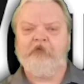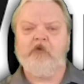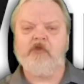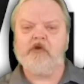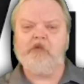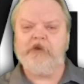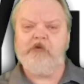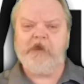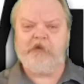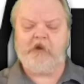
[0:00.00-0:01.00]
So learn what you
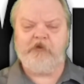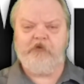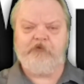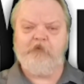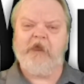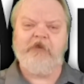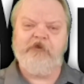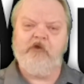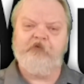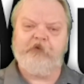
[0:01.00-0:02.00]
can about YouTube and
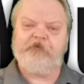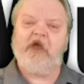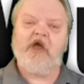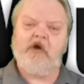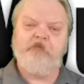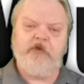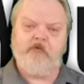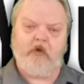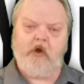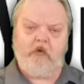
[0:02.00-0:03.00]
use it to help you
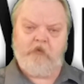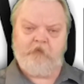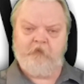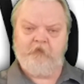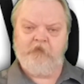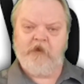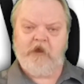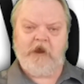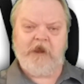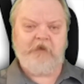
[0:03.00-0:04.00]
grow.
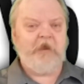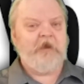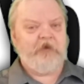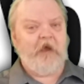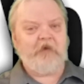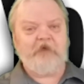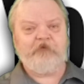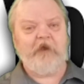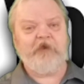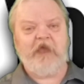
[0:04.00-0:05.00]
All right? Now I'm going to
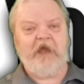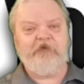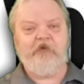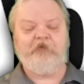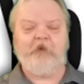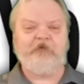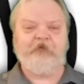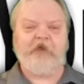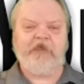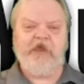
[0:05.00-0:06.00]
try to guide you as much
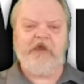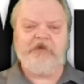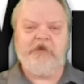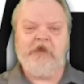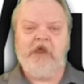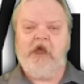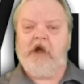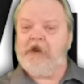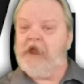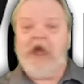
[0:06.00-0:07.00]
as I can.
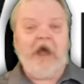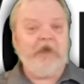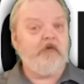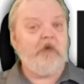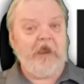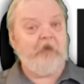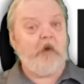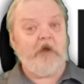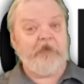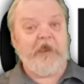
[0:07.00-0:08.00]
All right? I don't have
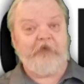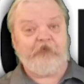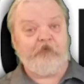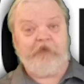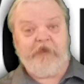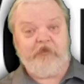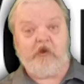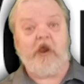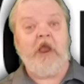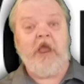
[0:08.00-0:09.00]
all the answers
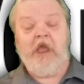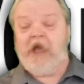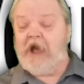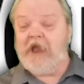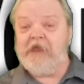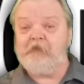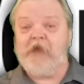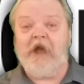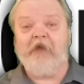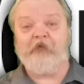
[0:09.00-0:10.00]
either. I am
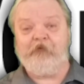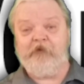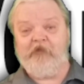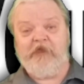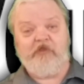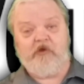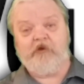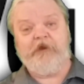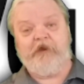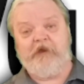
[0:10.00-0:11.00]
constantly
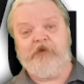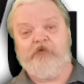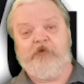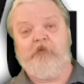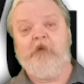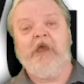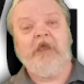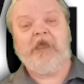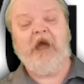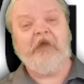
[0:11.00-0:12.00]
learning on YouTube.
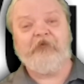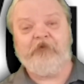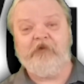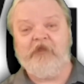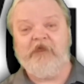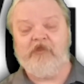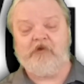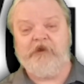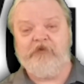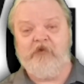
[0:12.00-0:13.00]
Constantly
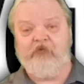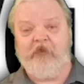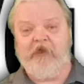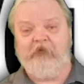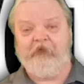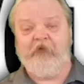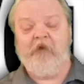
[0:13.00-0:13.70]
learning new things.